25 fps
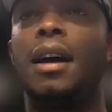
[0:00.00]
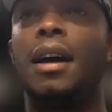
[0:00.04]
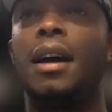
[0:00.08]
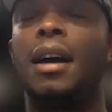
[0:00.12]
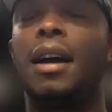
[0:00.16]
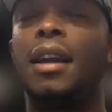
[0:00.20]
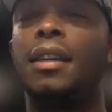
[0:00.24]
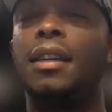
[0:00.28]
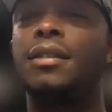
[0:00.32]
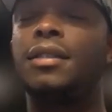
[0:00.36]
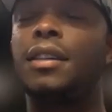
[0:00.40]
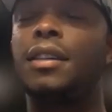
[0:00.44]

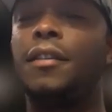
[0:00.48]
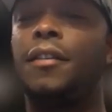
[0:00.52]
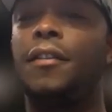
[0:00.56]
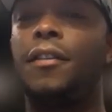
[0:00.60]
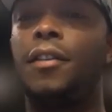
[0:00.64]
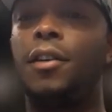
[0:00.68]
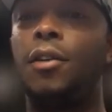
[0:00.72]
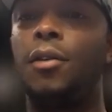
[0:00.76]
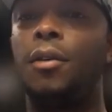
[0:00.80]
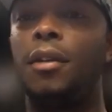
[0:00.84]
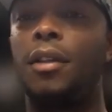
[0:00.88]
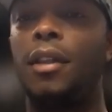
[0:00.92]
Honestly, a
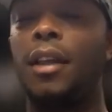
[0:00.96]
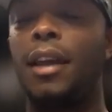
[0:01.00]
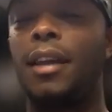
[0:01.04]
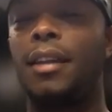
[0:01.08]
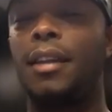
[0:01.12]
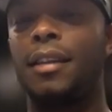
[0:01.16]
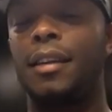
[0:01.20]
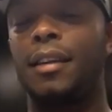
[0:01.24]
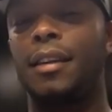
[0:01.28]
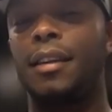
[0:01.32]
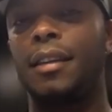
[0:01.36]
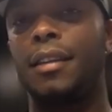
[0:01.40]
few
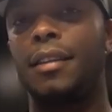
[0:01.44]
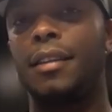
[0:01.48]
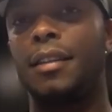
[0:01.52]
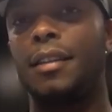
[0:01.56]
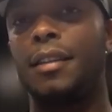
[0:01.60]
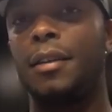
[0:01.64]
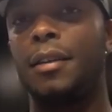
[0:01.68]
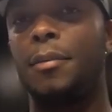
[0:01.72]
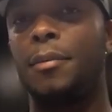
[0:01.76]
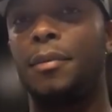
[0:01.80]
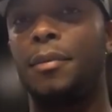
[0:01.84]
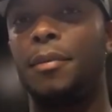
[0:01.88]
like the
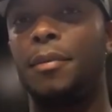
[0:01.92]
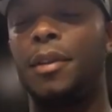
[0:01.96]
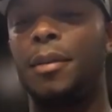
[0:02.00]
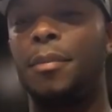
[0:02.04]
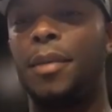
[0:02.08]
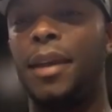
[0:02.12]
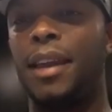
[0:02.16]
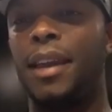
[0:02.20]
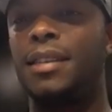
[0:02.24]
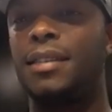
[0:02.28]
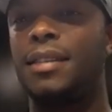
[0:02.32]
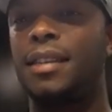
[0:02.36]
the the
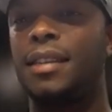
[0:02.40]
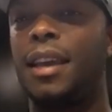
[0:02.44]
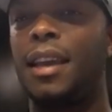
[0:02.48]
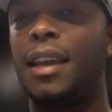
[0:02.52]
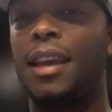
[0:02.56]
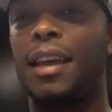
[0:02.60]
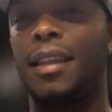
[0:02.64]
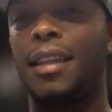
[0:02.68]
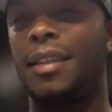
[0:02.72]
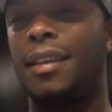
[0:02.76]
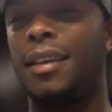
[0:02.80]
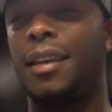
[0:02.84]
base
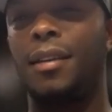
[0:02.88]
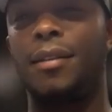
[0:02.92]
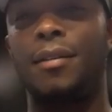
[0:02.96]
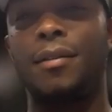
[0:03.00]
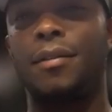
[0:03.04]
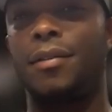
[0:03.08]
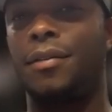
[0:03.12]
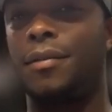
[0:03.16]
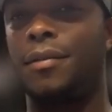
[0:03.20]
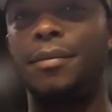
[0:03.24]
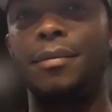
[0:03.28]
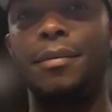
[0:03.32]
thing. I think
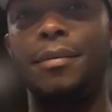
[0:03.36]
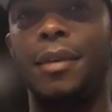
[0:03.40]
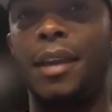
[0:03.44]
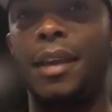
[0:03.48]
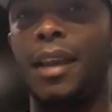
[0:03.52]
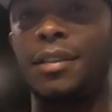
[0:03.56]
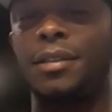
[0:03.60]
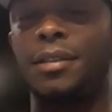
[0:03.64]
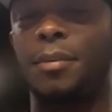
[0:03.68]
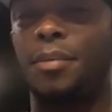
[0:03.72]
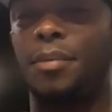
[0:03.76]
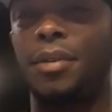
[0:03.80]

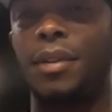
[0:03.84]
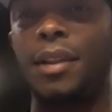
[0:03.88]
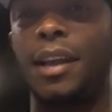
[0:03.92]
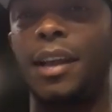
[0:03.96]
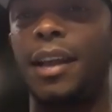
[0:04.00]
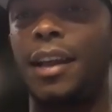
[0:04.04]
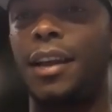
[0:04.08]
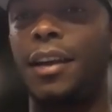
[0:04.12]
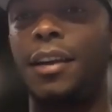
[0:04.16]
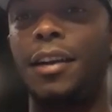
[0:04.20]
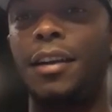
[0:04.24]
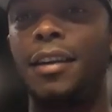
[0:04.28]
as a
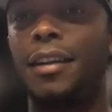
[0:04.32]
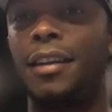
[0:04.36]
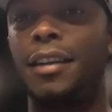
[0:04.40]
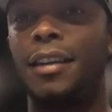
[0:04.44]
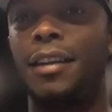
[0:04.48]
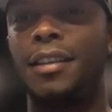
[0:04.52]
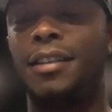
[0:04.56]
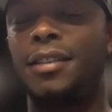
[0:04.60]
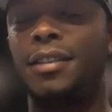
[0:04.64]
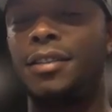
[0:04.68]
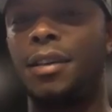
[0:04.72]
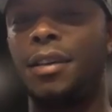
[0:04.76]
player,
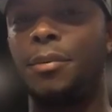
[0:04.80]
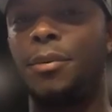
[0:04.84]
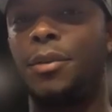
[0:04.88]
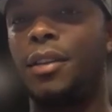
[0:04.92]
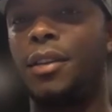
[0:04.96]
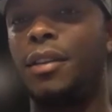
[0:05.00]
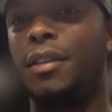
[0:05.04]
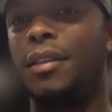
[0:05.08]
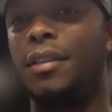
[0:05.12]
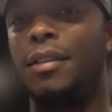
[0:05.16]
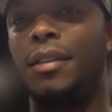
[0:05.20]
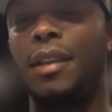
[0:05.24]
it's
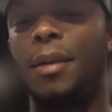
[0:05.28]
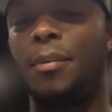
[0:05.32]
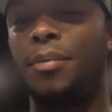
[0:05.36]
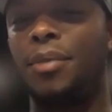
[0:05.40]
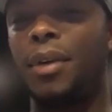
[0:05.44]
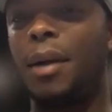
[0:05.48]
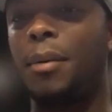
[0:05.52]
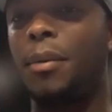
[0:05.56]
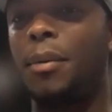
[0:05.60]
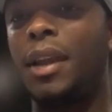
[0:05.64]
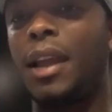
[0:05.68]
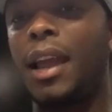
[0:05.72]
something they
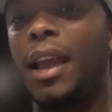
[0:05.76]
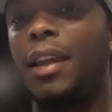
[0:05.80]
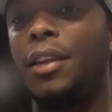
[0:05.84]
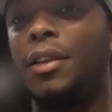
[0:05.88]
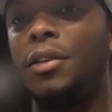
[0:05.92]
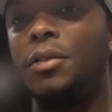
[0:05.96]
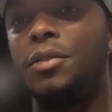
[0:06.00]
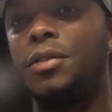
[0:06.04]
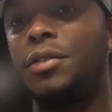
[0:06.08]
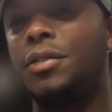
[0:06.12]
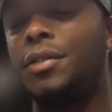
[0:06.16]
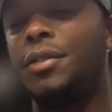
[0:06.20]
probably got
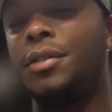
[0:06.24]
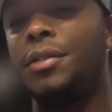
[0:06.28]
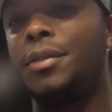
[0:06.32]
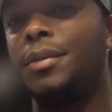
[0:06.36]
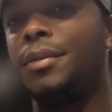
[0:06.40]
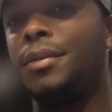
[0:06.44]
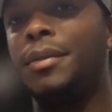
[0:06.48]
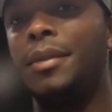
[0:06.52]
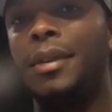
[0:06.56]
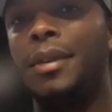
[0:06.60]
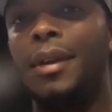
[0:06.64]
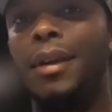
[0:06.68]
used to,
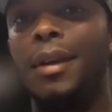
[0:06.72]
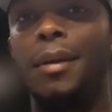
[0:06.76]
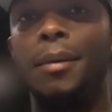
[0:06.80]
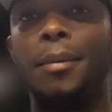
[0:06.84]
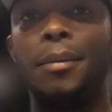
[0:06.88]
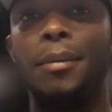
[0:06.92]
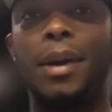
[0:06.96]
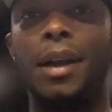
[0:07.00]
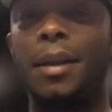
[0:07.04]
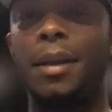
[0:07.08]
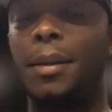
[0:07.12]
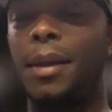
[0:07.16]

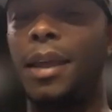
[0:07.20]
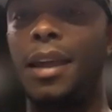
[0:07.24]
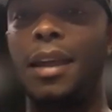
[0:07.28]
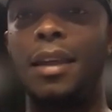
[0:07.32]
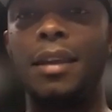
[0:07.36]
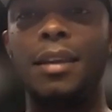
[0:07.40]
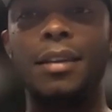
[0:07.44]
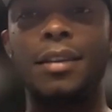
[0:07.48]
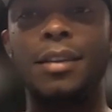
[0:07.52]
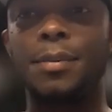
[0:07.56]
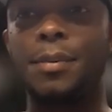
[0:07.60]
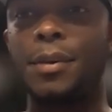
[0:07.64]
probably by end
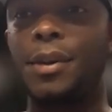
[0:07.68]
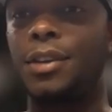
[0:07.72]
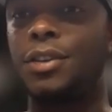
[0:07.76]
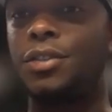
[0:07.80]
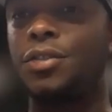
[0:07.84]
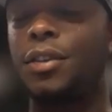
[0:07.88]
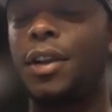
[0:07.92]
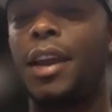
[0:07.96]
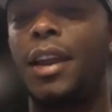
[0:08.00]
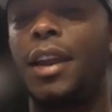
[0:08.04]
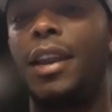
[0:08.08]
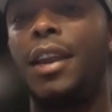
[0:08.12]
of spring
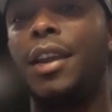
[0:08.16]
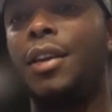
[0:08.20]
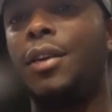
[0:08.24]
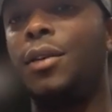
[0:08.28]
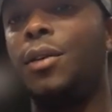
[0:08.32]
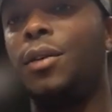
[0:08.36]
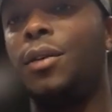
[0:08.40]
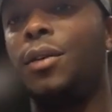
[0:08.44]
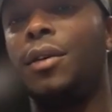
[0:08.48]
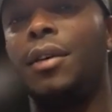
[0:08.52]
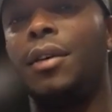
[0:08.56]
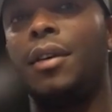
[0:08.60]
training
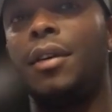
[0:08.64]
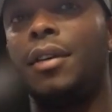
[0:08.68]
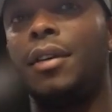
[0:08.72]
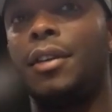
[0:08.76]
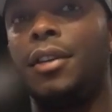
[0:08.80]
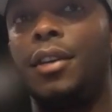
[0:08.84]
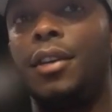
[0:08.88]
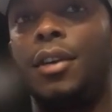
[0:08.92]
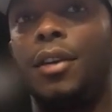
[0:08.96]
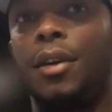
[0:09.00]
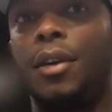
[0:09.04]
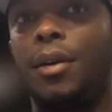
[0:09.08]
or
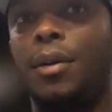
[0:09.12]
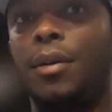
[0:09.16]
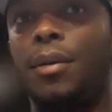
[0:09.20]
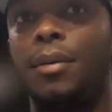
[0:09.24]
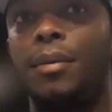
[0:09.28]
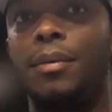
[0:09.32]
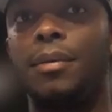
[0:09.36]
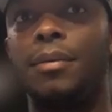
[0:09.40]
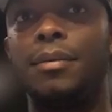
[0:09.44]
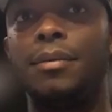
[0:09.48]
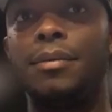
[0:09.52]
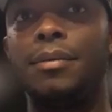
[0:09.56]
you know
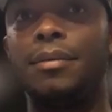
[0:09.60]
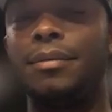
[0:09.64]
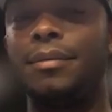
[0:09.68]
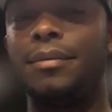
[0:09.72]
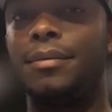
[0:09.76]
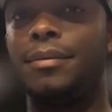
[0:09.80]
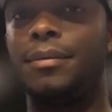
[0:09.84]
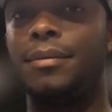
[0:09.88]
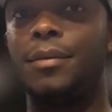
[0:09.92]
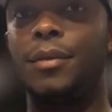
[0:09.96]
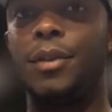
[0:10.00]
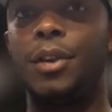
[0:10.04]

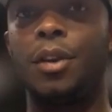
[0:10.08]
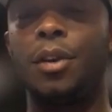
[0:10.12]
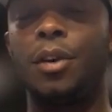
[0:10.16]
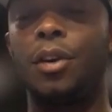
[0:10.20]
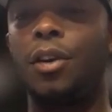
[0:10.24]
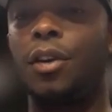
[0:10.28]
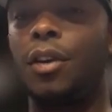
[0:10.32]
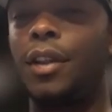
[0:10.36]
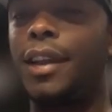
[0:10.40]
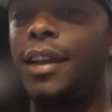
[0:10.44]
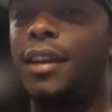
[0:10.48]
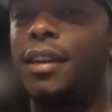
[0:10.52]
you know
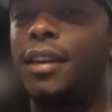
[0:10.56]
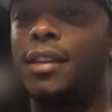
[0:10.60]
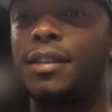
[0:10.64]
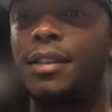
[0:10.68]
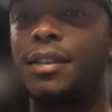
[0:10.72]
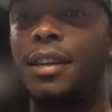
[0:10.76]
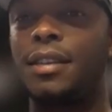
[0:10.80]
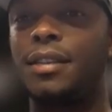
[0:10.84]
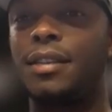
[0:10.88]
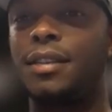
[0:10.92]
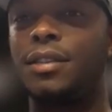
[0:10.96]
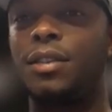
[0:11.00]
early in the
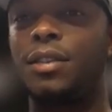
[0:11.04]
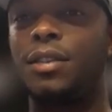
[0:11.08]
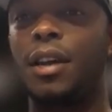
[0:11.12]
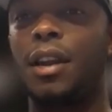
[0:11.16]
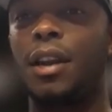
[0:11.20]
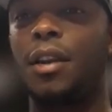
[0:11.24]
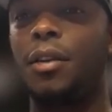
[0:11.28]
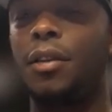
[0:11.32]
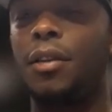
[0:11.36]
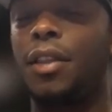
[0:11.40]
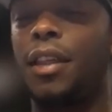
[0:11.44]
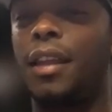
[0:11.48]
season, so I
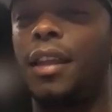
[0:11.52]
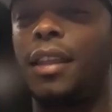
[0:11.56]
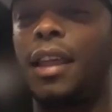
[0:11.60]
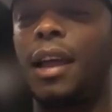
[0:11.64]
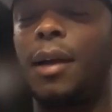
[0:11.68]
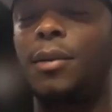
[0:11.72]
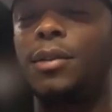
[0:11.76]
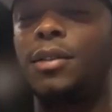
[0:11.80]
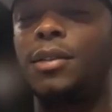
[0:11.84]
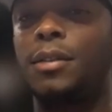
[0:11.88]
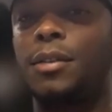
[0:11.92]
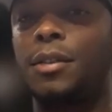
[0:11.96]
don't think
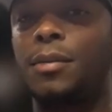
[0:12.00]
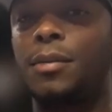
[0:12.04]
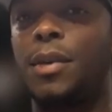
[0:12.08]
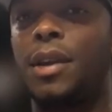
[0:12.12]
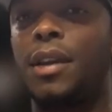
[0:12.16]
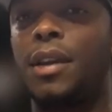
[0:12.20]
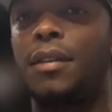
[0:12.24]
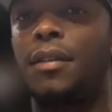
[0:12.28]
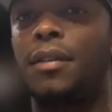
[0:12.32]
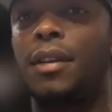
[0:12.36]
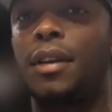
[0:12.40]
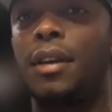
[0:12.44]
that was as
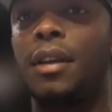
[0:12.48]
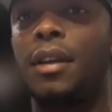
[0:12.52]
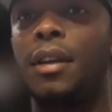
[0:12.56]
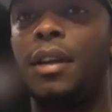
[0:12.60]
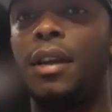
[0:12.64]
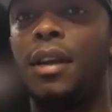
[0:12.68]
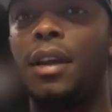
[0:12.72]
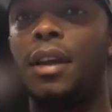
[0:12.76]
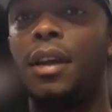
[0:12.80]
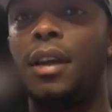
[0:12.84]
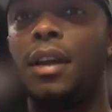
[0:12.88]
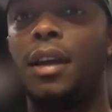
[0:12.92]
big of
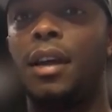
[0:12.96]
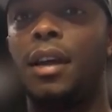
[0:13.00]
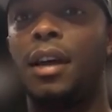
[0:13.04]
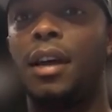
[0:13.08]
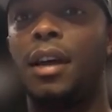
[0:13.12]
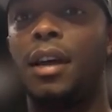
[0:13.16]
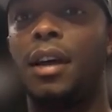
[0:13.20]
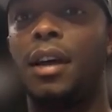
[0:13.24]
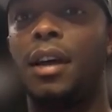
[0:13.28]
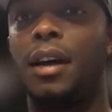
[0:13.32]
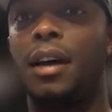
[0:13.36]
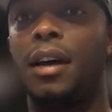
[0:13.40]

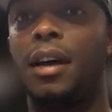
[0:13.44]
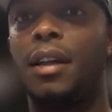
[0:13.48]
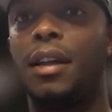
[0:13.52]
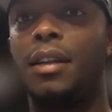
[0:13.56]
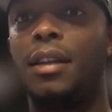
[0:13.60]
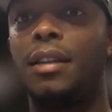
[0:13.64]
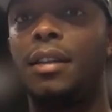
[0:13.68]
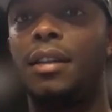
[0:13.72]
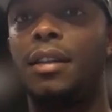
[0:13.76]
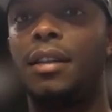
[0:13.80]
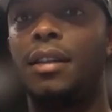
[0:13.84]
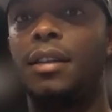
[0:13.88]
a
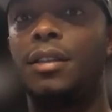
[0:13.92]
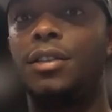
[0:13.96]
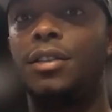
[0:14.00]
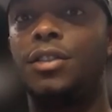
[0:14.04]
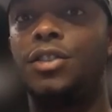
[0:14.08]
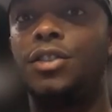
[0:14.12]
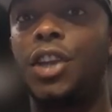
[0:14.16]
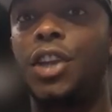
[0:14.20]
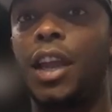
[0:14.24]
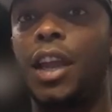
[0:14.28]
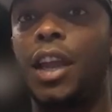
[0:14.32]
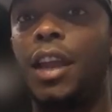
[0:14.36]
uh,
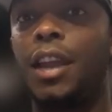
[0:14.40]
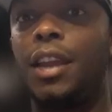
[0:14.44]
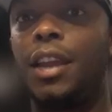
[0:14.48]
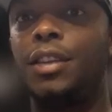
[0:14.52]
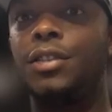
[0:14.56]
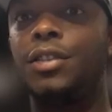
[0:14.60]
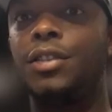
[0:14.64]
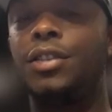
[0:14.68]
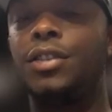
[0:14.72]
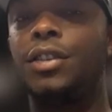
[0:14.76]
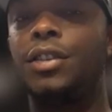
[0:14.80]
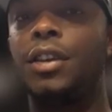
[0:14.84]

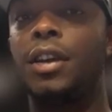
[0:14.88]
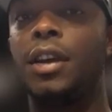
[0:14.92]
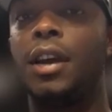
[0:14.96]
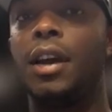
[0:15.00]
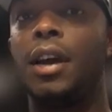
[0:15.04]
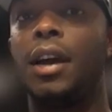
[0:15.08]
change.